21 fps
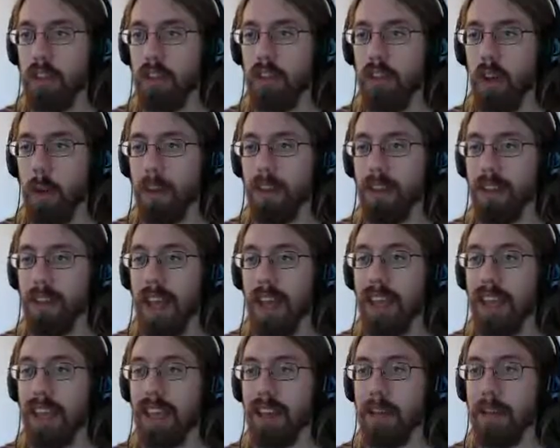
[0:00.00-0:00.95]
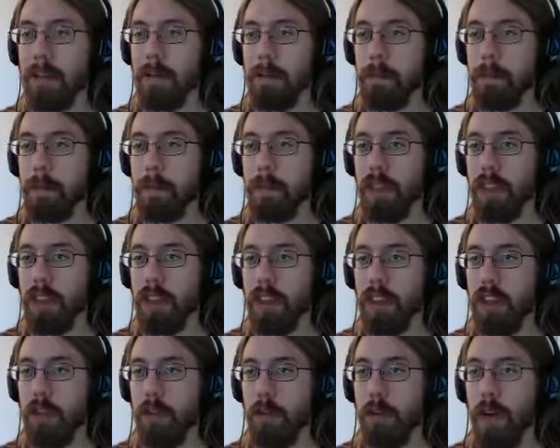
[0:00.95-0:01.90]
So it's like,
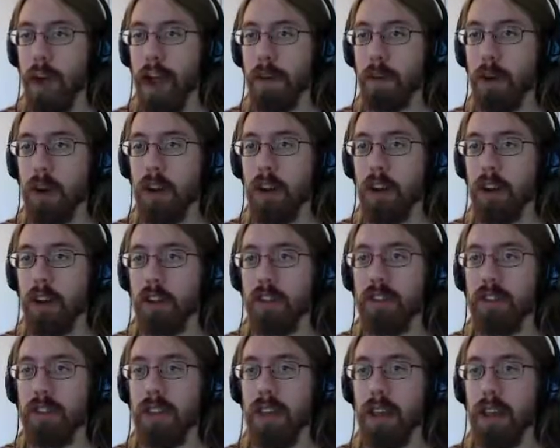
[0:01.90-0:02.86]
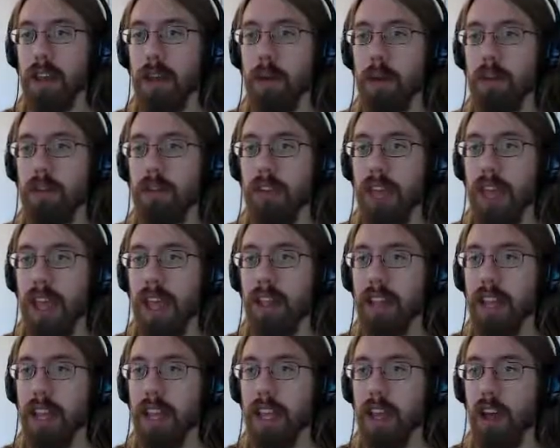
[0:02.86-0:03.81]
you'll find one, it was
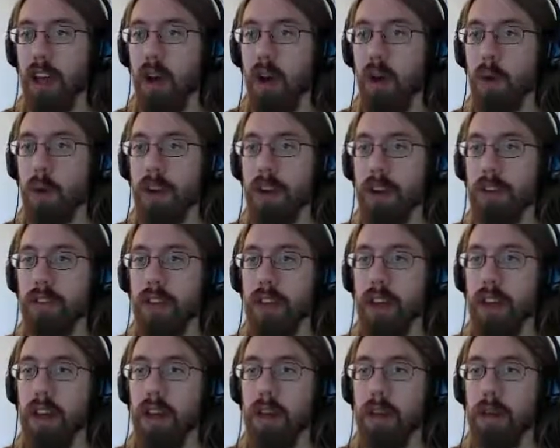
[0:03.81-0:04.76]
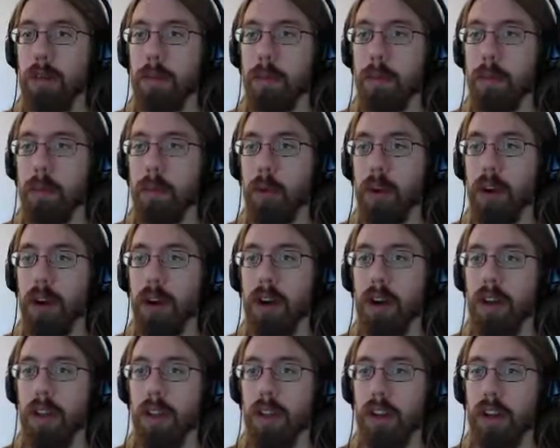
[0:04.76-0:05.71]
saying, like, oh, there's a billboard,
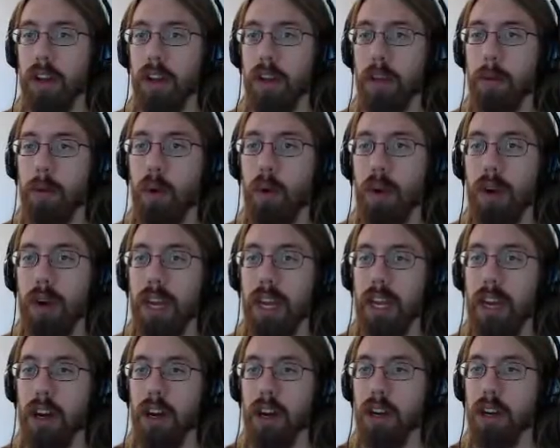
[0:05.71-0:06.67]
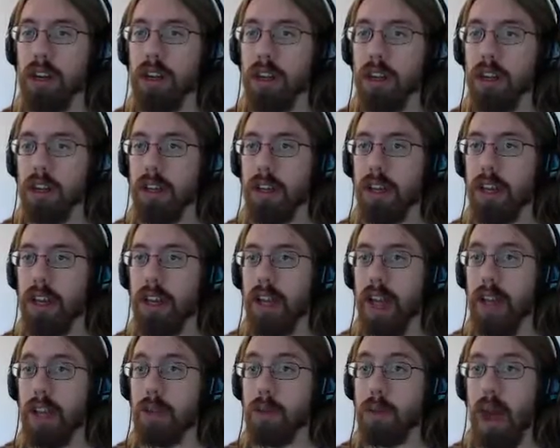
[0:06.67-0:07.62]
or there's a board here.
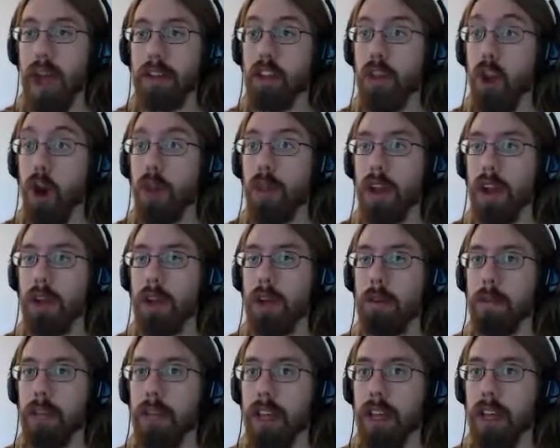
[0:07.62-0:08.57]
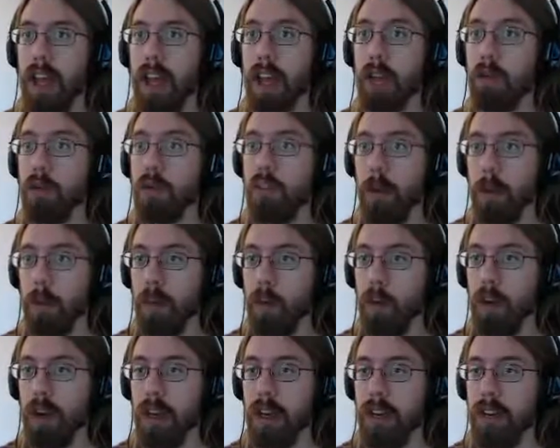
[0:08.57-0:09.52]
I'd go there and it'd be like, I don't see a
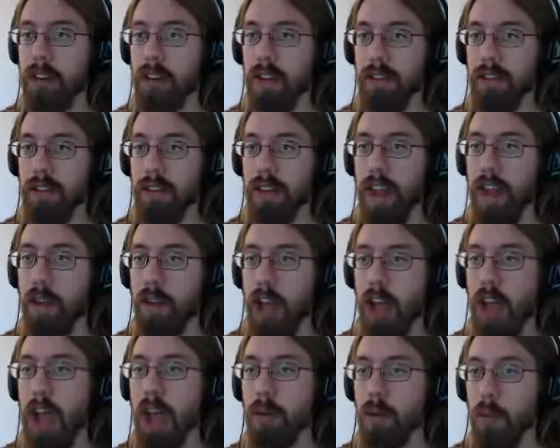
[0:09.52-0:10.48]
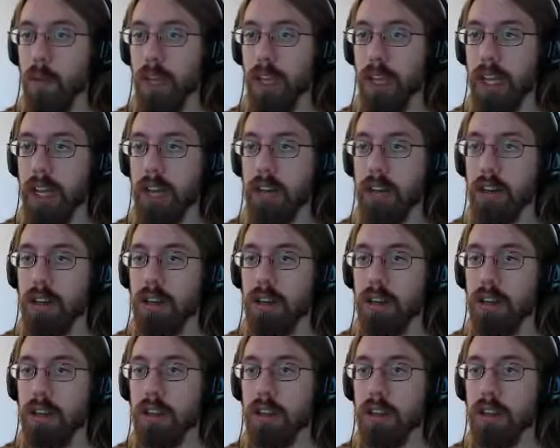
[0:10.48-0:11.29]
board and it doesn't say I've gotten one here.